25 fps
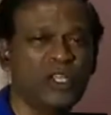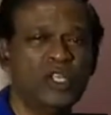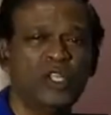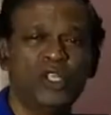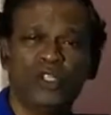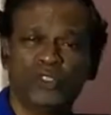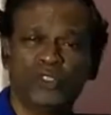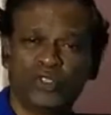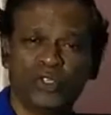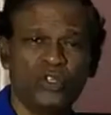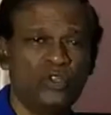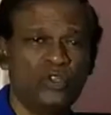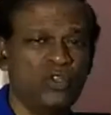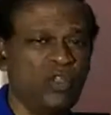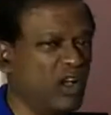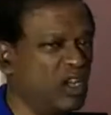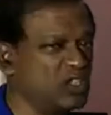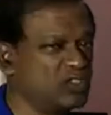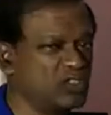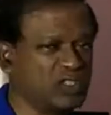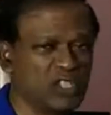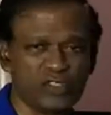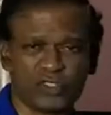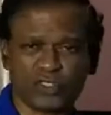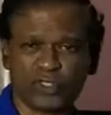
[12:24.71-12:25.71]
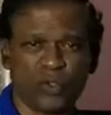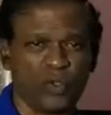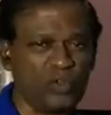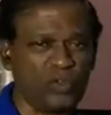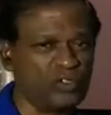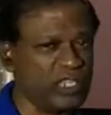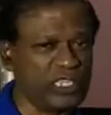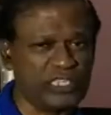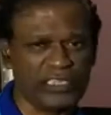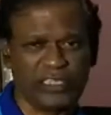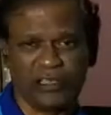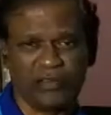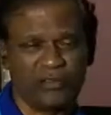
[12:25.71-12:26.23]
So lots of souls are
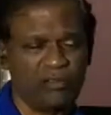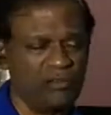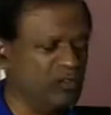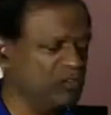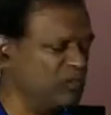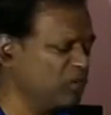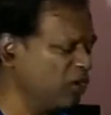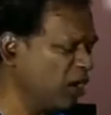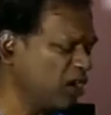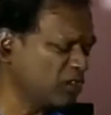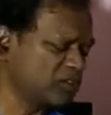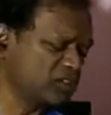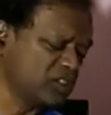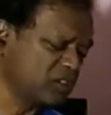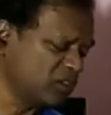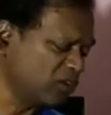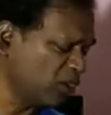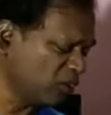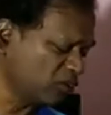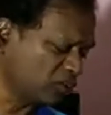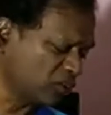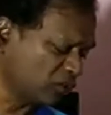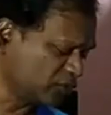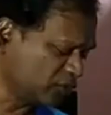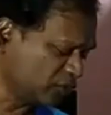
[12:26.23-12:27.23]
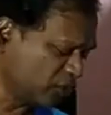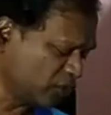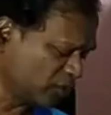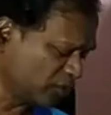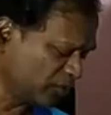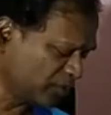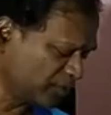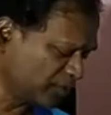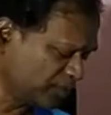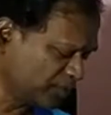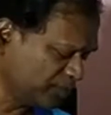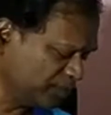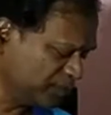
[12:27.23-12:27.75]
here, lots and lots of souls.
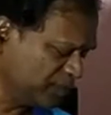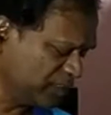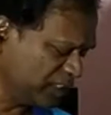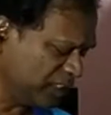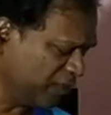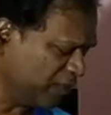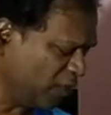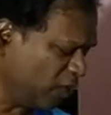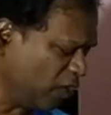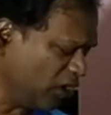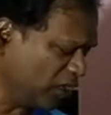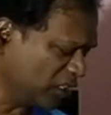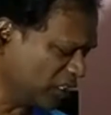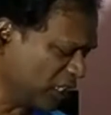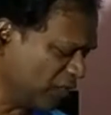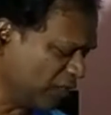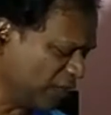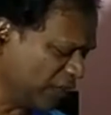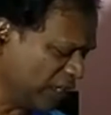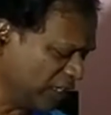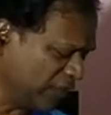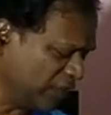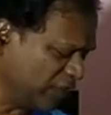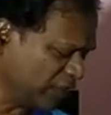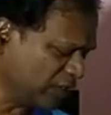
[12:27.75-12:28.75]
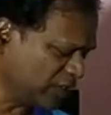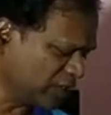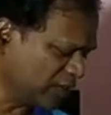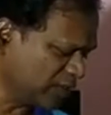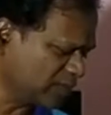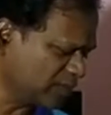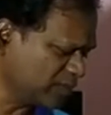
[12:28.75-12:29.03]
They've all come for elevation.